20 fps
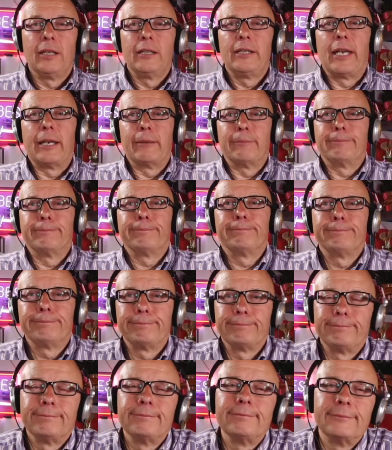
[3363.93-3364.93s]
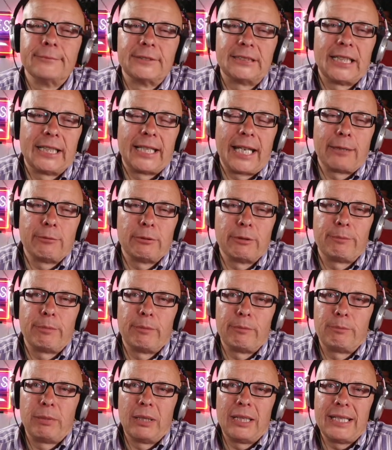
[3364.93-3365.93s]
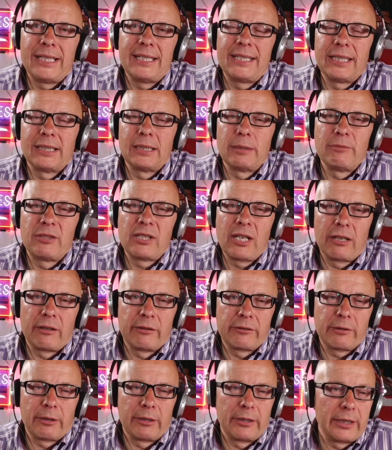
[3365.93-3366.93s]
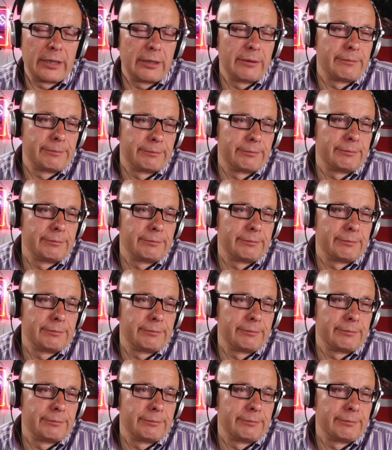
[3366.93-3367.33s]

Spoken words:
Yeah. So they were policing themselves, weren't they?